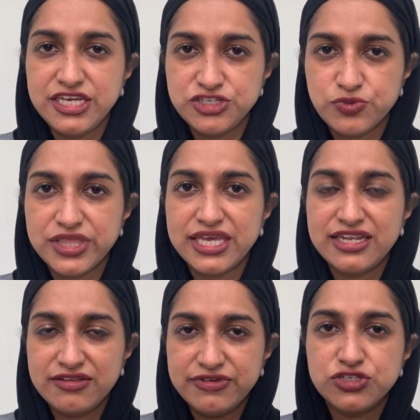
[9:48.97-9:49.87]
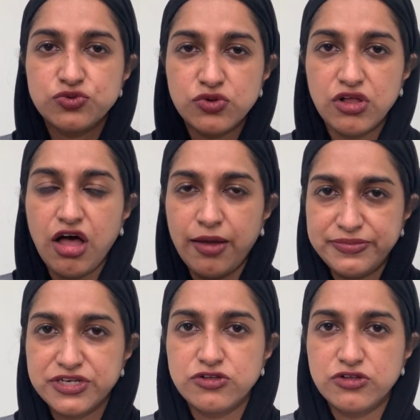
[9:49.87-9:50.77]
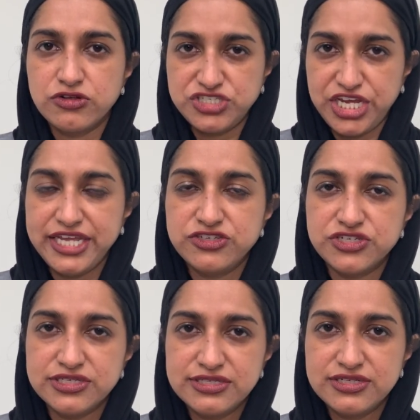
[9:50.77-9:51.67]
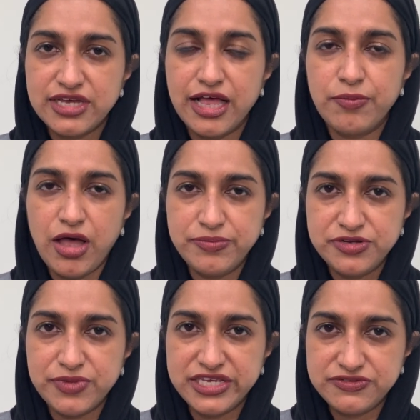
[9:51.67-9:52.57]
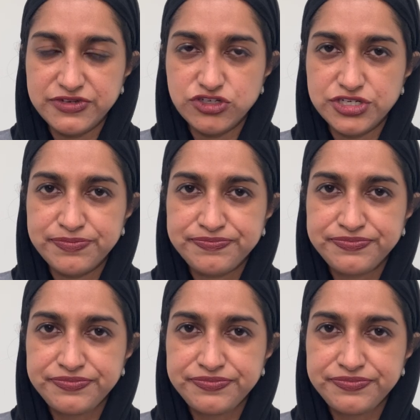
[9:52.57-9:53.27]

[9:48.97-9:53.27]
each with individual optical changes to help optimize vision.